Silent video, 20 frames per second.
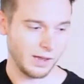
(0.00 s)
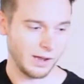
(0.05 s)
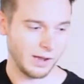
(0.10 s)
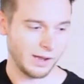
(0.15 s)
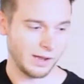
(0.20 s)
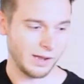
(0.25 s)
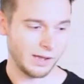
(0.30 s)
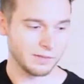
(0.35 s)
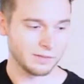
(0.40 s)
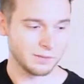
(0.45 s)

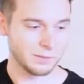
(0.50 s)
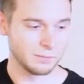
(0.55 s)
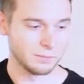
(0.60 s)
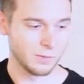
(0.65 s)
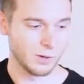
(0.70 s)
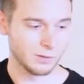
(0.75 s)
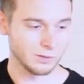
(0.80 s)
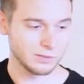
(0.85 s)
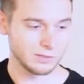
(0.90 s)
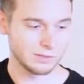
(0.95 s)
I had the
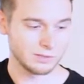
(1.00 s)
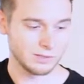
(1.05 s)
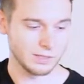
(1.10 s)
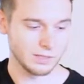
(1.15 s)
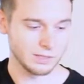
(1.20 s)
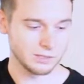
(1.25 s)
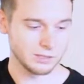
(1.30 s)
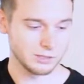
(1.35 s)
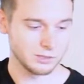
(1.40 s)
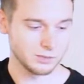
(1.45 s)
most
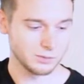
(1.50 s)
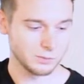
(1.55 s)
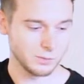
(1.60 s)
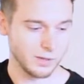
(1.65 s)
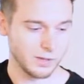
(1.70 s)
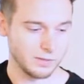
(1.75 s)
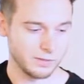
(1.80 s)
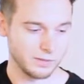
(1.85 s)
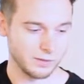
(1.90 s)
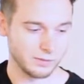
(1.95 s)
issues with.